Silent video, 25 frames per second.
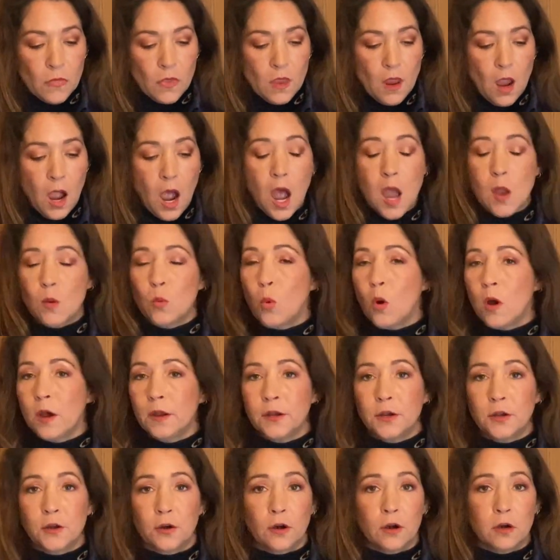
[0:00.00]
I
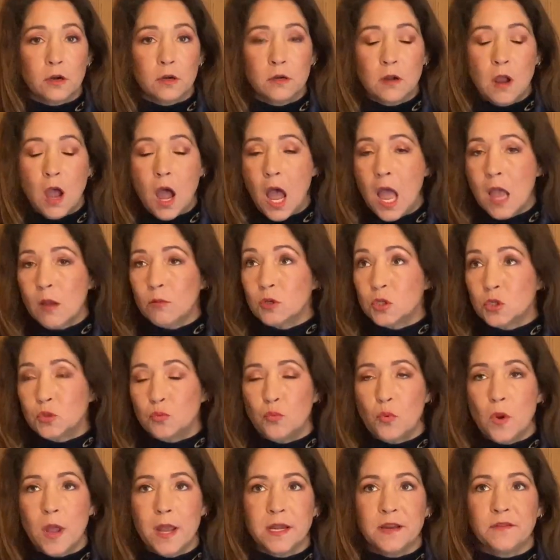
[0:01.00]
wanted her. I was
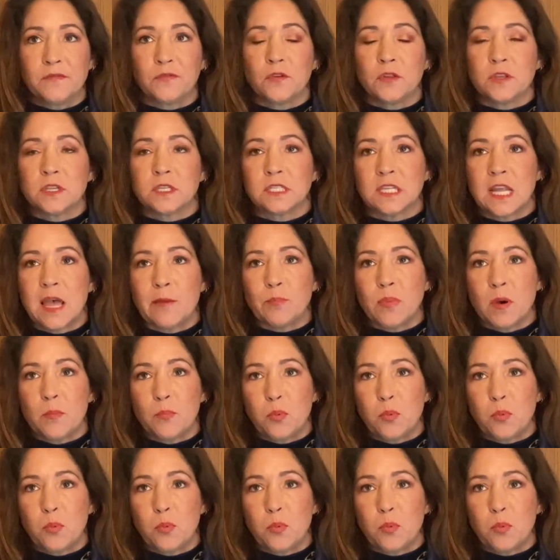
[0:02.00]
ready for the step-up